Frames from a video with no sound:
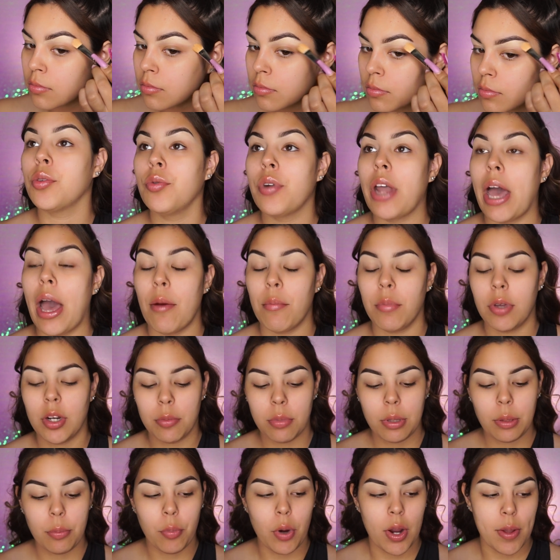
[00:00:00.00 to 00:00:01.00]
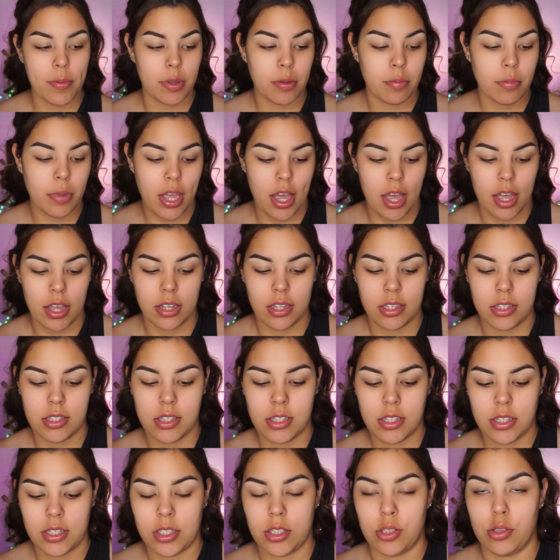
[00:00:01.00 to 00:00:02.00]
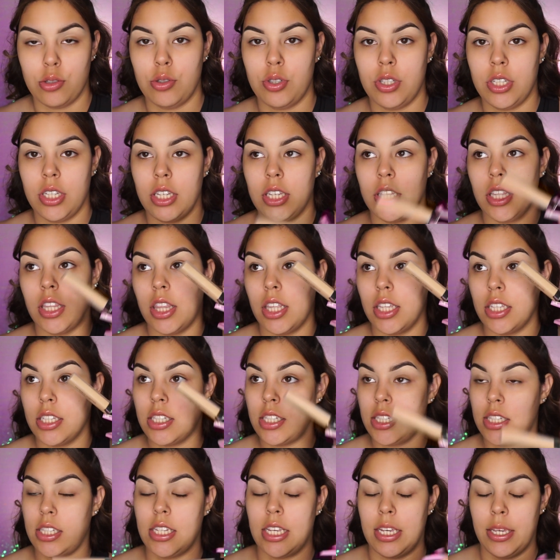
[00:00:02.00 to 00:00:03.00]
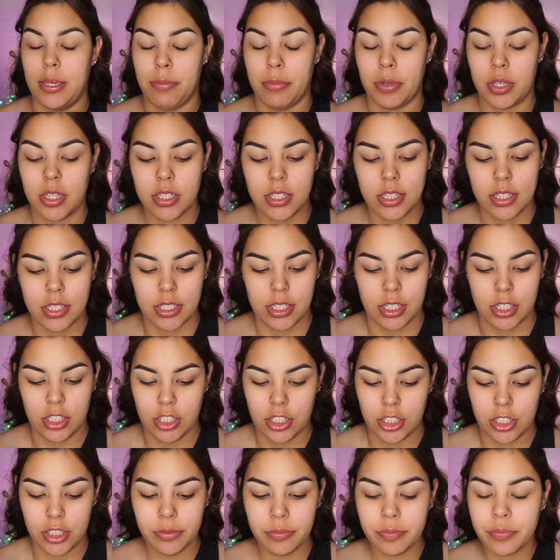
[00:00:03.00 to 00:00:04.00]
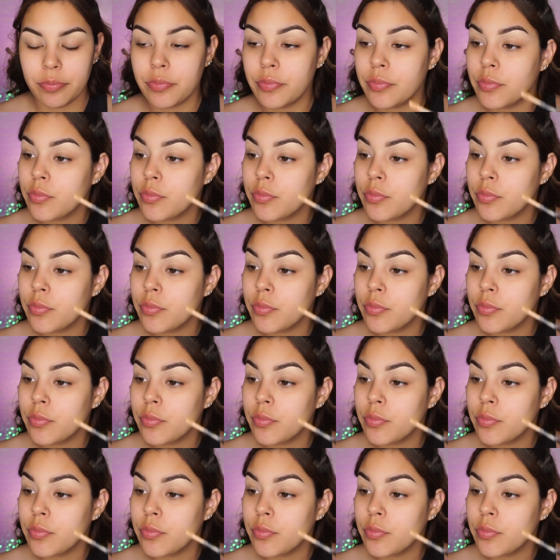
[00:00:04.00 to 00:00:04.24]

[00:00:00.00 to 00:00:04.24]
So now I'm going to be prepping my eyes using the same concealer.